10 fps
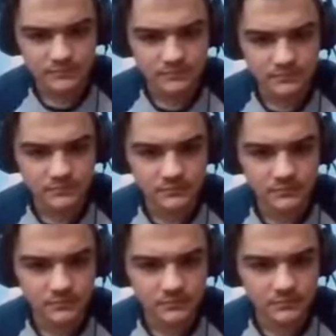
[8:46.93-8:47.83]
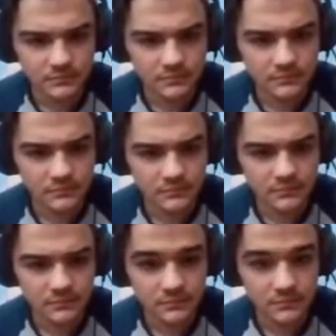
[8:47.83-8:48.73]

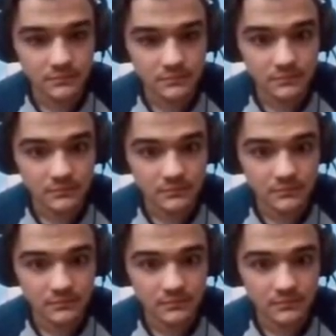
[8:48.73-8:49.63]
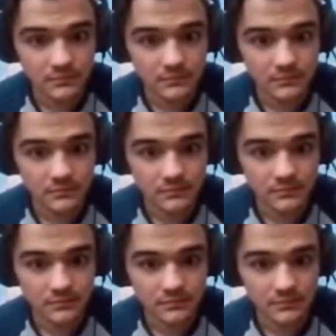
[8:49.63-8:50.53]

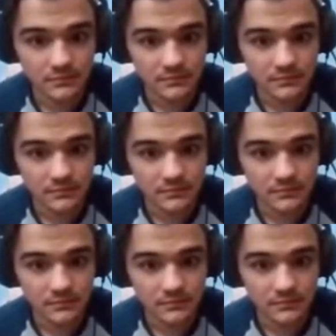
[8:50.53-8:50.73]
Nothing is said.